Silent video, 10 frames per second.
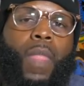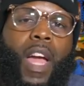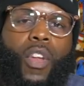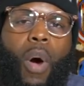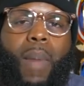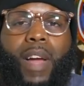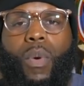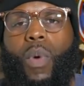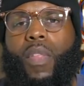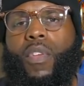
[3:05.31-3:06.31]
And no matter
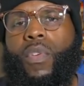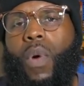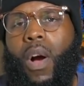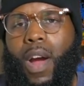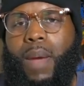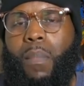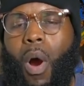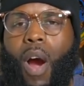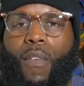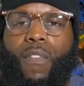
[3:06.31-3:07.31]
whether you are a
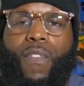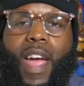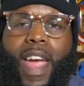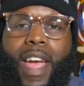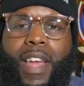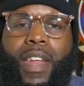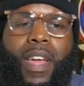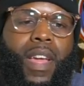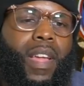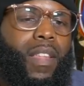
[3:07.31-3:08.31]
Marvel fan,
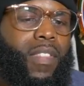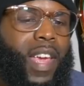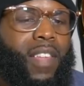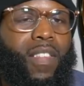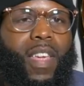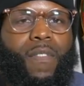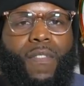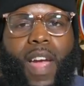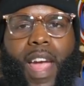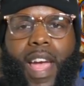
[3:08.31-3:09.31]
DC
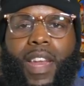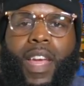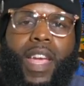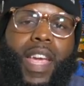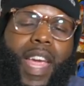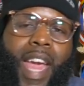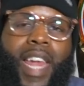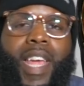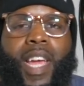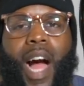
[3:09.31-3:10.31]
fan,
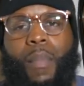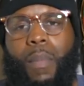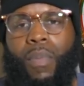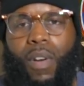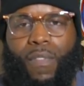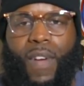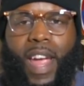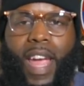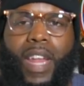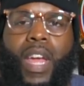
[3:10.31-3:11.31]
any comic book
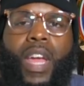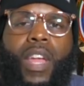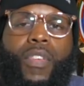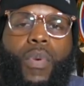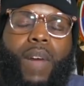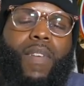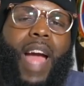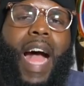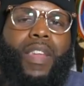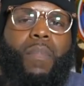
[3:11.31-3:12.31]
fan, you have
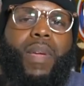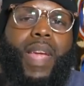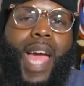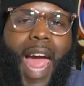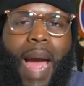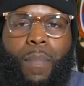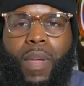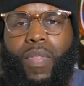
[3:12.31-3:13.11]
got to be happy